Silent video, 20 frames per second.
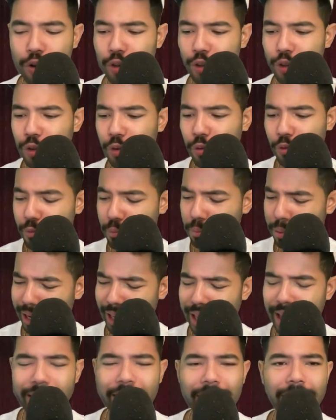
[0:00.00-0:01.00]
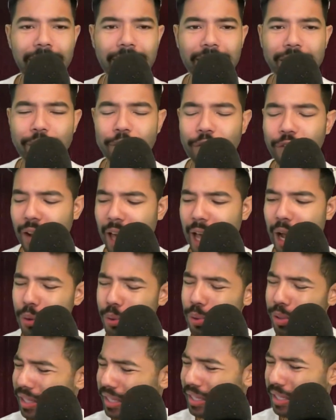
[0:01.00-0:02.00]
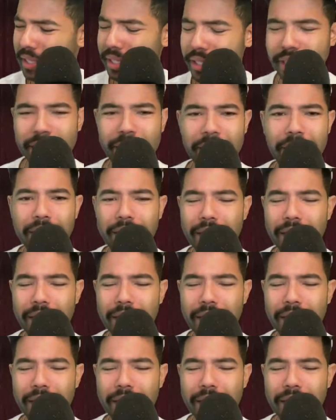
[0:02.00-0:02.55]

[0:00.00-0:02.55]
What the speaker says: you've planted this flower, this seed,